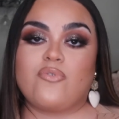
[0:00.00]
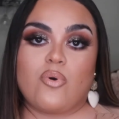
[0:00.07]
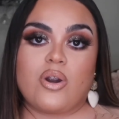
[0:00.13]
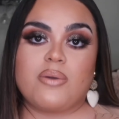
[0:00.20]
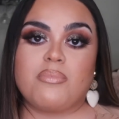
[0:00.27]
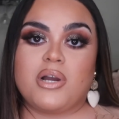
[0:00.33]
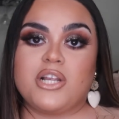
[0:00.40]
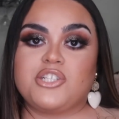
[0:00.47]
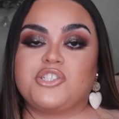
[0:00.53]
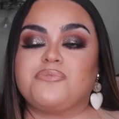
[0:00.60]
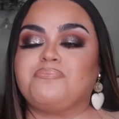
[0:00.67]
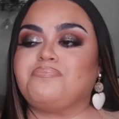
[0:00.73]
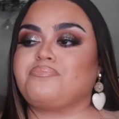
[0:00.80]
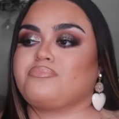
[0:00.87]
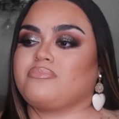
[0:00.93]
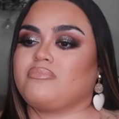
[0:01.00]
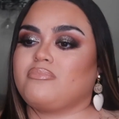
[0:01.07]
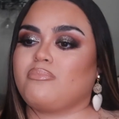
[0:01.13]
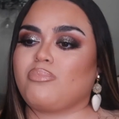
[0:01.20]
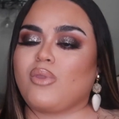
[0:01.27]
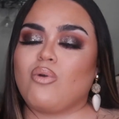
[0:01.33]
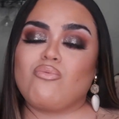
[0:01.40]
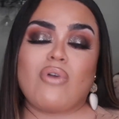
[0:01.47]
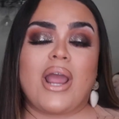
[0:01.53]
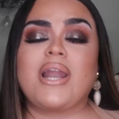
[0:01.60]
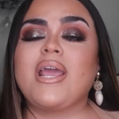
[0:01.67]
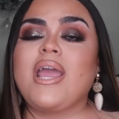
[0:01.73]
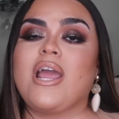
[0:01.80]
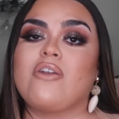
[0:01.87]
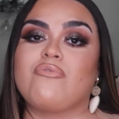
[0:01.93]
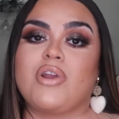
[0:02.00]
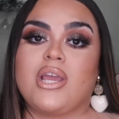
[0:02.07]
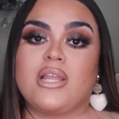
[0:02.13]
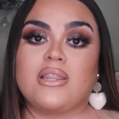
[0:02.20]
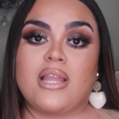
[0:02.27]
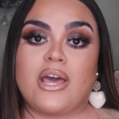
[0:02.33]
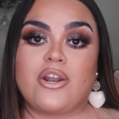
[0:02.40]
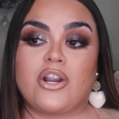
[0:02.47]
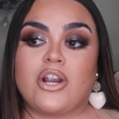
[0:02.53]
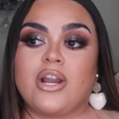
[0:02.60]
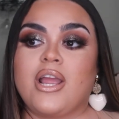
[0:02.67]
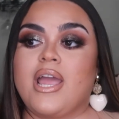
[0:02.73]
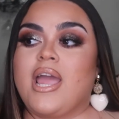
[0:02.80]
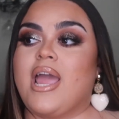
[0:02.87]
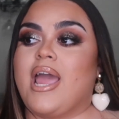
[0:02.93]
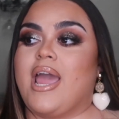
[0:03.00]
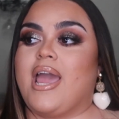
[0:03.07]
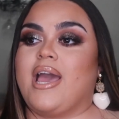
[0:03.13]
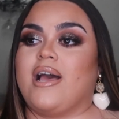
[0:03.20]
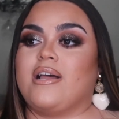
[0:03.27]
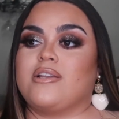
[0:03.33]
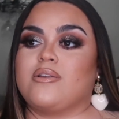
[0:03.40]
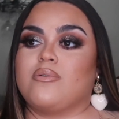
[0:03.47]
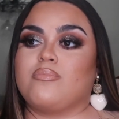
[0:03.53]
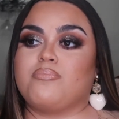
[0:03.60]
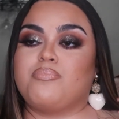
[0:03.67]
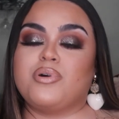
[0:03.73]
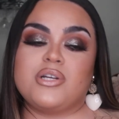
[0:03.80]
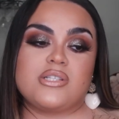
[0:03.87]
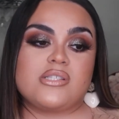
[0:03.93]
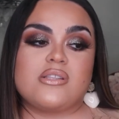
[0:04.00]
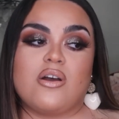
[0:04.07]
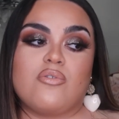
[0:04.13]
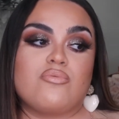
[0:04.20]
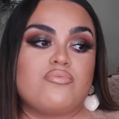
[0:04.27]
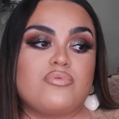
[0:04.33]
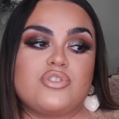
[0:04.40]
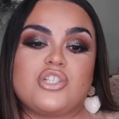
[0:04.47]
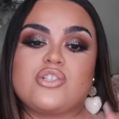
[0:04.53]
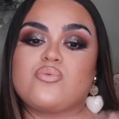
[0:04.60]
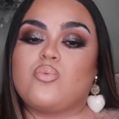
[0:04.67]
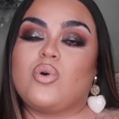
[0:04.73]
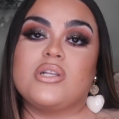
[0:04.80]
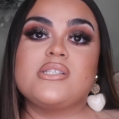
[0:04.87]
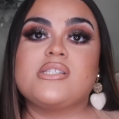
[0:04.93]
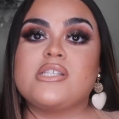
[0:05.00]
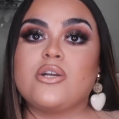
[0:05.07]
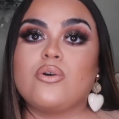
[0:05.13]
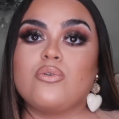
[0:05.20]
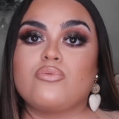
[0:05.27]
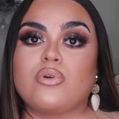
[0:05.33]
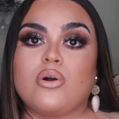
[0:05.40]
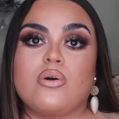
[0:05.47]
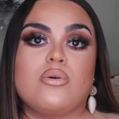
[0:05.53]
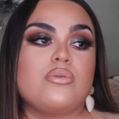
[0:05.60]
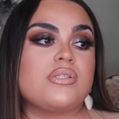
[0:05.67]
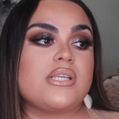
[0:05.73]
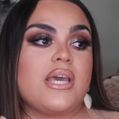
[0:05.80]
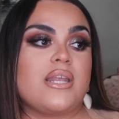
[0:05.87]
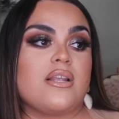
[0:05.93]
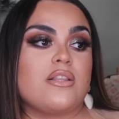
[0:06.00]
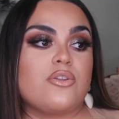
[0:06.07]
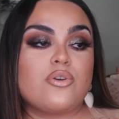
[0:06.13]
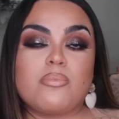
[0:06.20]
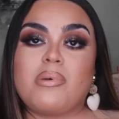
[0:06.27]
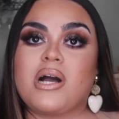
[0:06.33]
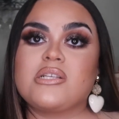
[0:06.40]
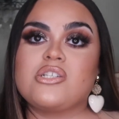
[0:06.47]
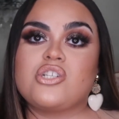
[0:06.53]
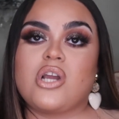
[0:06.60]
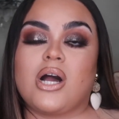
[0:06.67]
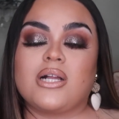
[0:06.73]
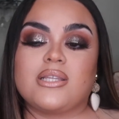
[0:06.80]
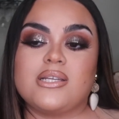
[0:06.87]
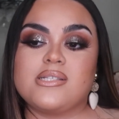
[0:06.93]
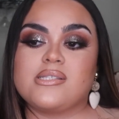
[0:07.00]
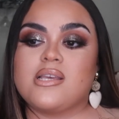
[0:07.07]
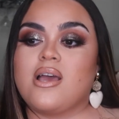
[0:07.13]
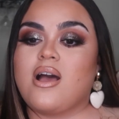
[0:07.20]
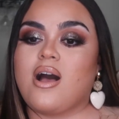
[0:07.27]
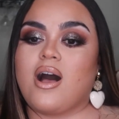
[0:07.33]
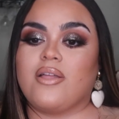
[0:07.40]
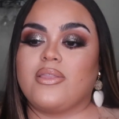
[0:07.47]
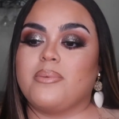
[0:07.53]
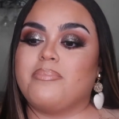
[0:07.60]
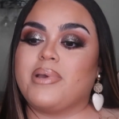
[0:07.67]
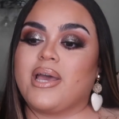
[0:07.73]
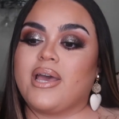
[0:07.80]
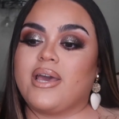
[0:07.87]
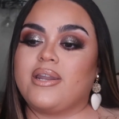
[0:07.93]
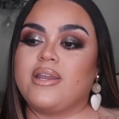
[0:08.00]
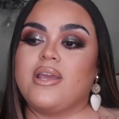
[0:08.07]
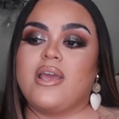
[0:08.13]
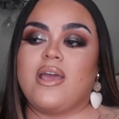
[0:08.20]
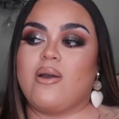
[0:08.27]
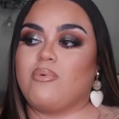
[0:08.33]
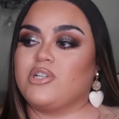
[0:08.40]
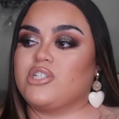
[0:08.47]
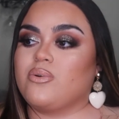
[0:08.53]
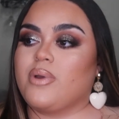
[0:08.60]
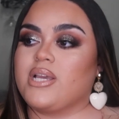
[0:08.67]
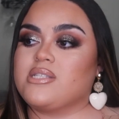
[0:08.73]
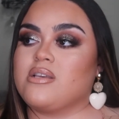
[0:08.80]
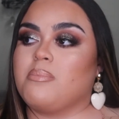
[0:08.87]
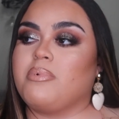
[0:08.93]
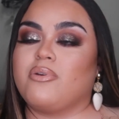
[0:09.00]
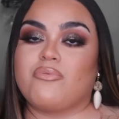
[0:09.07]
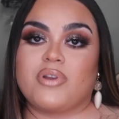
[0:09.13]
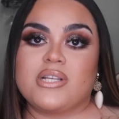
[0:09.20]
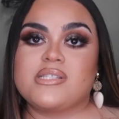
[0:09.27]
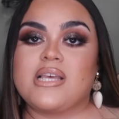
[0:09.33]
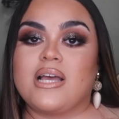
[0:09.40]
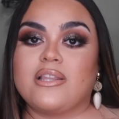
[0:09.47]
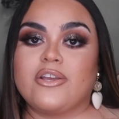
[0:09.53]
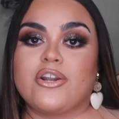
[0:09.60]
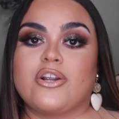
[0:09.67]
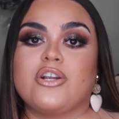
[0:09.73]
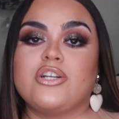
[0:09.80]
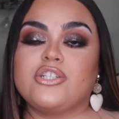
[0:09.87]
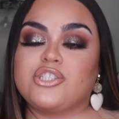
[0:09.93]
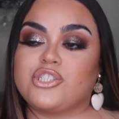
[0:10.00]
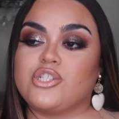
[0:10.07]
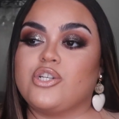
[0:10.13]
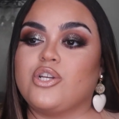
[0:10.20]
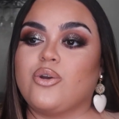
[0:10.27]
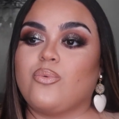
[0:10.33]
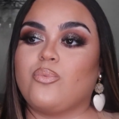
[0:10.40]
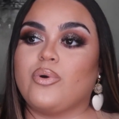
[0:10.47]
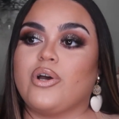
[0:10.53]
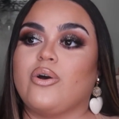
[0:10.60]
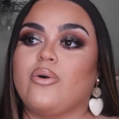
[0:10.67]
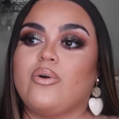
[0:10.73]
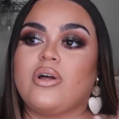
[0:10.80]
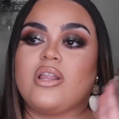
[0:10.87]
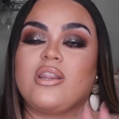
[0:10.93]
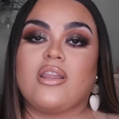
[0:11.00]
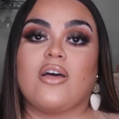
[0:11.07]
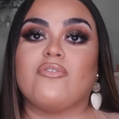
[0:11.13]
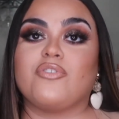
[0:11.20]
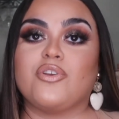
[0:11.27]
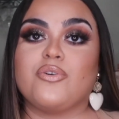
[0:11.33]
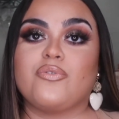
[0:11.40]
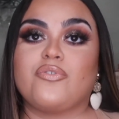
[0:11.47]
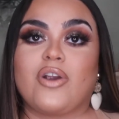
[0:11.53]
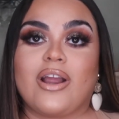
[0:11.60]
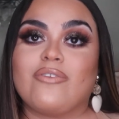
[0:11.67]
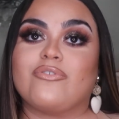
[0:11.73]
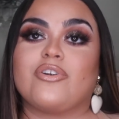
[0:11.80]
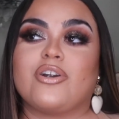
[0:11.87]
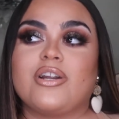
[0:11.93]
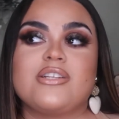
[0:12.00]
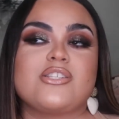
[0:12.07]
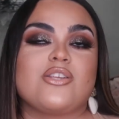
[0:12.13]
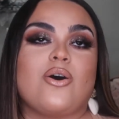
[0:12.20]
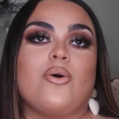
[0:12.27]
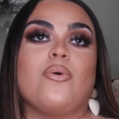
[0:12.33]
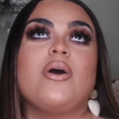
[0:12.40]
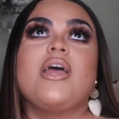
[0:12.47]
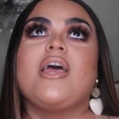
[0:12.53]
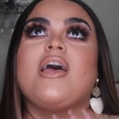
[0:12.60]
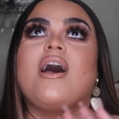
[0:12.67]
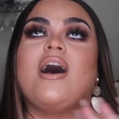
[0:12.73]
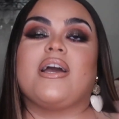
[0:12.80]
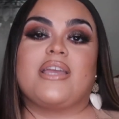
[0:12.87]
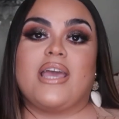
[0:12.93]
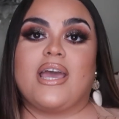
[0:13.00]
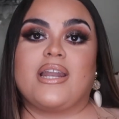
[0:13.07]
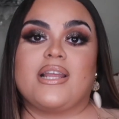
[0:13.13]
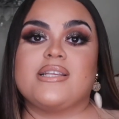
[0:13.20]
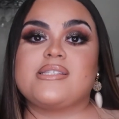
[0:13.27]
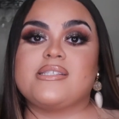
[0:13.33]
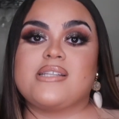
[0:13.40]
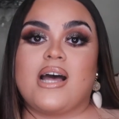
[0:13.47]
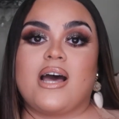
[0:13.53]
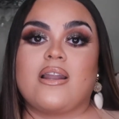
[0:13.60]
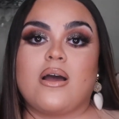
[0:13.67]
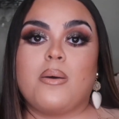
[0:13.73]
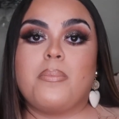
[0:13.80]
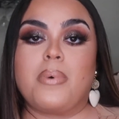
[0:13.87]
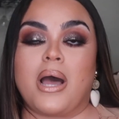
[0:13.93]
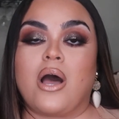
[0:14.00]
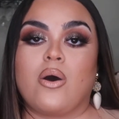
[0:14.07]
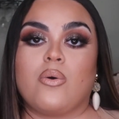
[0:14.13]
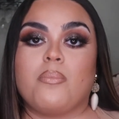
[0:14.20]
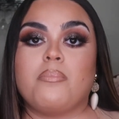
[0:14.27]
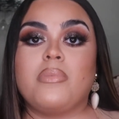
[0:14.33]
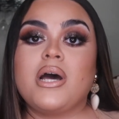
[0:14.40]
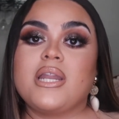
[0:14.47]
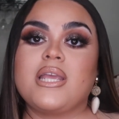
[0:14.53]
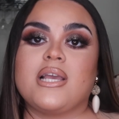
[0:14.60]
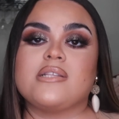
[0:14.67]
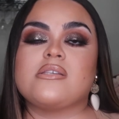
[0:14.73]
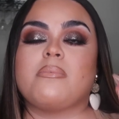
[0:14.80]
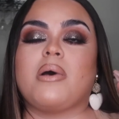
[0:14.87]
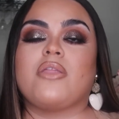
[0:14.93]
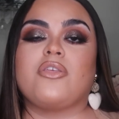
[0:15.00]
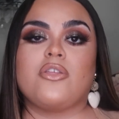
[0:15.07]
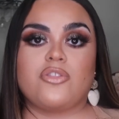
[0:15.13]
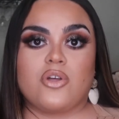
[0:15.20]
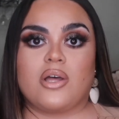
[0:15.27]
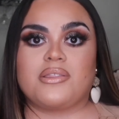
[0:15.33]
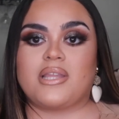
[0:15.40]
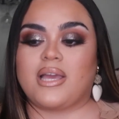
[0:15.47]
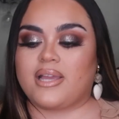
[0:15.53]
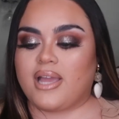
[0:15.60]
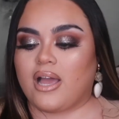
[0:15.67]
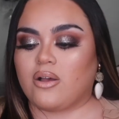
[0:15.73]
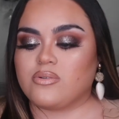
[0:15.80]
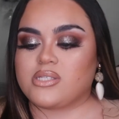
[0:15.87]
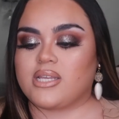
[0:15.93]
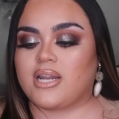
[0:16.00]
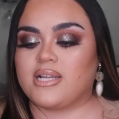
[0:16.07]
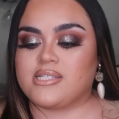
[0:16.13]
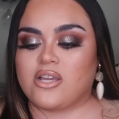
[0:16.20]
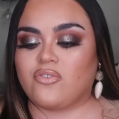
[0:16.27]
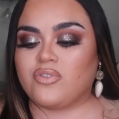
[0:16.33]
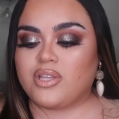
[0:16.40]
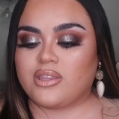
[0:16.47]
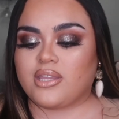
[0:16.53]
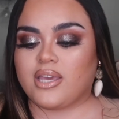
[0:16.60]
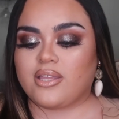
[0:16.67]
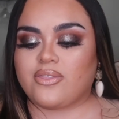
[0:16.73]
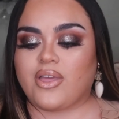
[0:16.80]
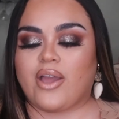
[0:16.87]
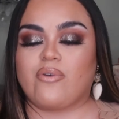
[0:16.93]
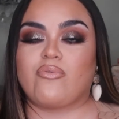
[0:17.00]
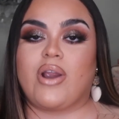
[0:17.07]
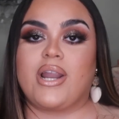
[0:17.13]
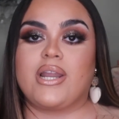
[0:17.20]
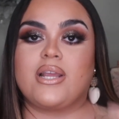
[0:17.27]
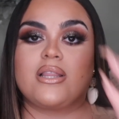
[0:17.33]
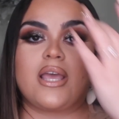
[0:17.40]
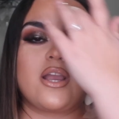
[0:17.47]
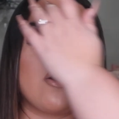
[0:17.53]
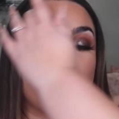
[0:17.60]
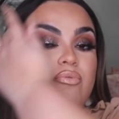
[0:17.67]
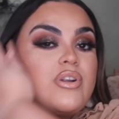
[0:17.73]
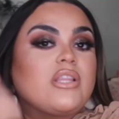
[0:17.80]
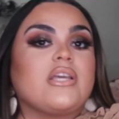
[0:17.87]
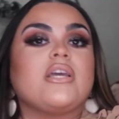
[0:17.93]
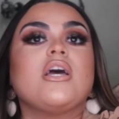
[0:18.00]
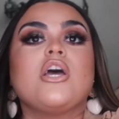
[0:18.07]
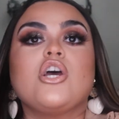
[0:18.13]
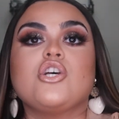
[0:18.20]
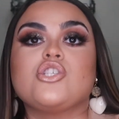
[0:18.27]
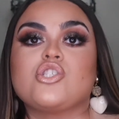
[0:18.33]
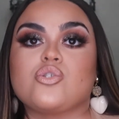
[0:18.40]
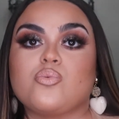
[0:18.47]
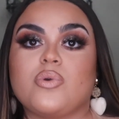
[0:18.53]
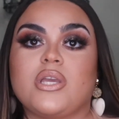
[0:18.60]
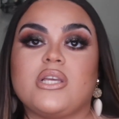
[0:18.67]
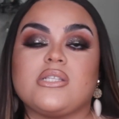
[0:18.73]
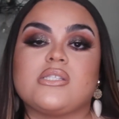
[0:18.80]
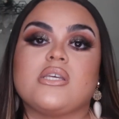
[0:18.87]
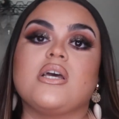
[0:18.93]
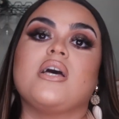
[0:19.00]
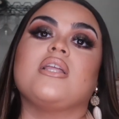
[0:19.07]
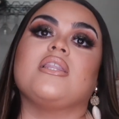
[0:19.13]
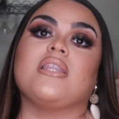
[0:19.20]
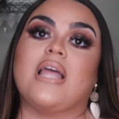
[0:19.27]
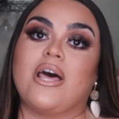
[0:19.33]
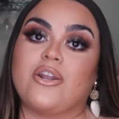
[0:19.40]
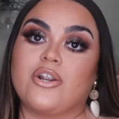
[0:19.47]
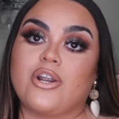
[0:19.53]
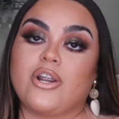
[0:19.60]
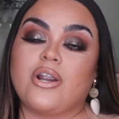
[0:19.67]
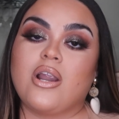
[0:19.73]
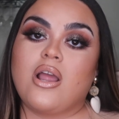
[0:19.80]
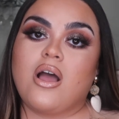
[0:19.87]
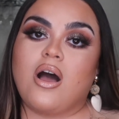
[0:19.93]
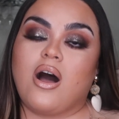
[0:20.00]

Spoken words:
afford much, write a handwritten letter and put just one single rose and a little box of chocolates on the bed, and when she wakes up and reads that letter, she will love you forever. So again, it's not about money, it's about the thought that counts. And I definitely think that writing like a really sweet letter,